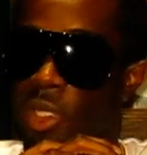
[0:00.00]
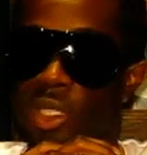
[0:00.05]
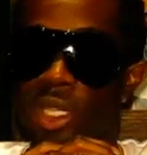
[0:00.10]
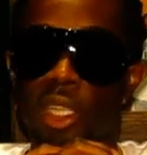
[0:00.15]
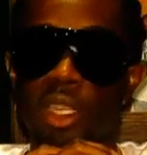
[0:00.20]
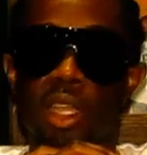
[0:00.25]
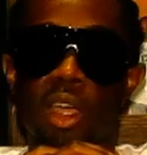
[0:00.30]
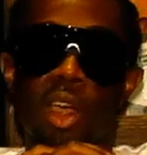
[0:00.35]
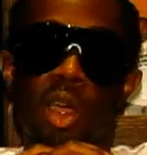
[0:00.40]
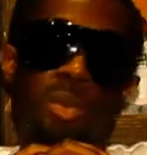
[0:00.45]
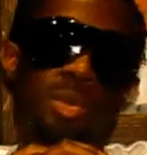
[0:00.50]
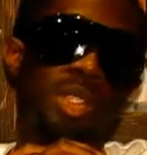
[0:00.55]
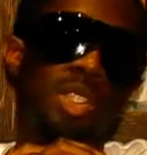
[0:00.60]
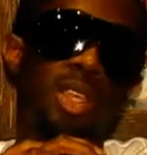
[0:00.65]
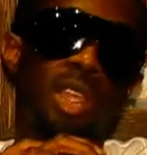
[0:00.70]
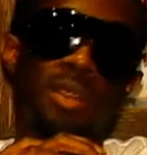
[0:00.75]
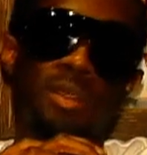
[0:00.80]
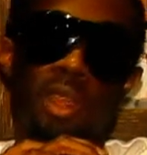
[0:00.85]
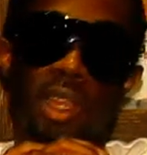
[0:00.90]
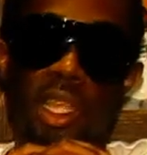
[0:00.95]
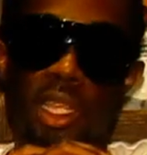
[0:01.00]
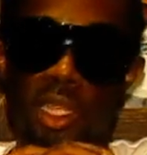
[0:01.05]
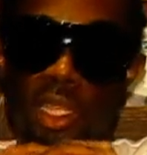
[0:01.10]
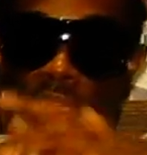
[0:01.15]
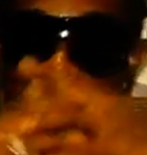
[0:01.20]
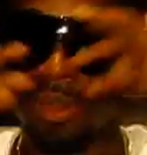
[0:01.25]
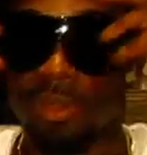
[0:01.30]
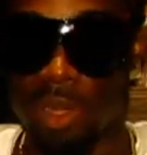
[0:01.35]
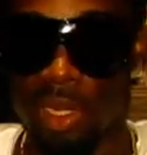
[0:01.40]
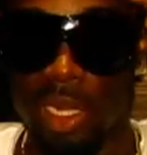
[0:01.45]
means that I observe a
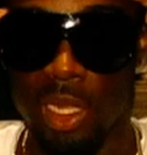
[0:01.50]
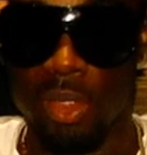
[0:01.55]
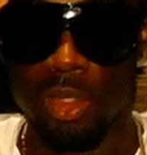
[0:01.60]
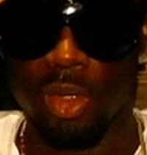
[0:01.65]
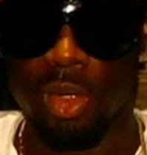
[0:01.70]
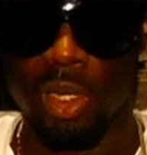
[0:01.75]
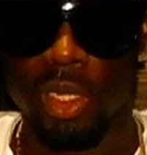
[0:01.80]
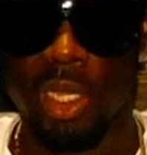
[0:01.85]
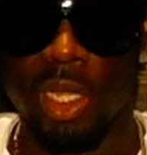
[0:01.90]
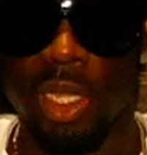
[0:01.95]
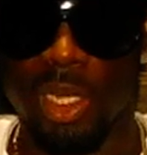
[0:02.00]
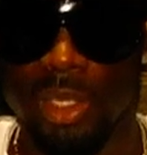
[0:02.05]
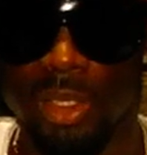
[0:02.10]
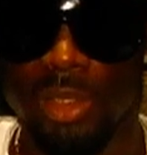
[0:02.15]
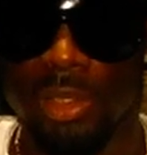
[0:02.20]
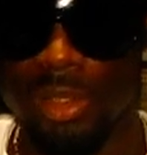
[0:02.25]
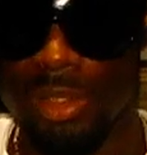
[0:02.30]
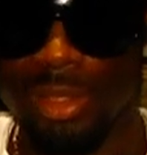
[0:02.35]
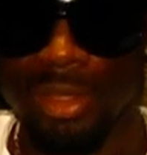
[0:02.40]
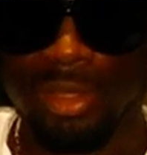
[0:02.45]
lot and have a lot going on